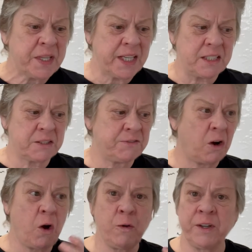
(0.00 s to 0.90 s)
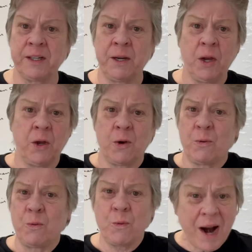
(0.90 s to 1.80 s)
is evolving
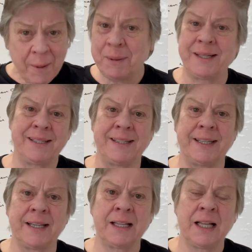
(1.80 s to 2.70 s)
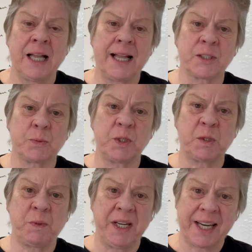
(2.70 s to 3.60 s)
rapidly as we
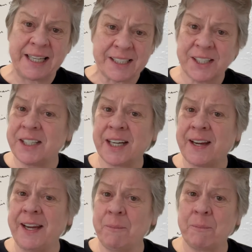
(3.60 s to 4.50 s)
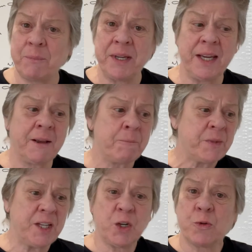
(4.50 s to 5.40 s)
speak, and it's going to keep being
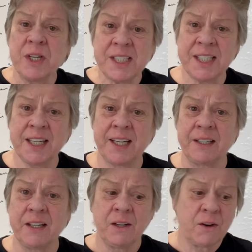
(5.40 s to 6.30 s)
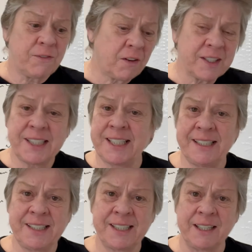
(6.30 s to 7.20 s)
increasing in
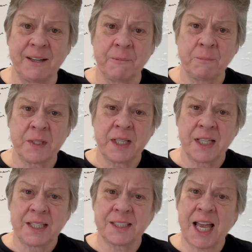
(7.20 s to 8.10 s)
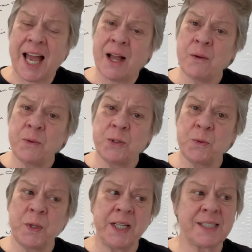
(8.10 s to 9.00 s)
volatility. So how do
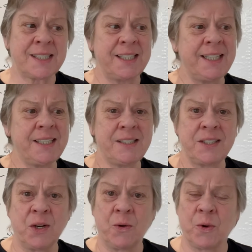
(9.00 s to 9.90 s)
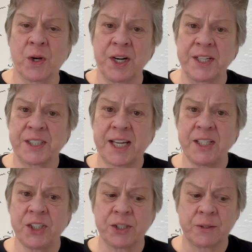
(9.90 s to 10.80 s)
we as leaders in our
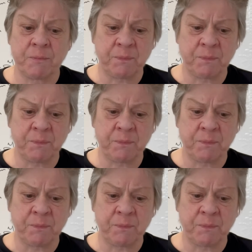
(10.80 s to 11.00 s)
organization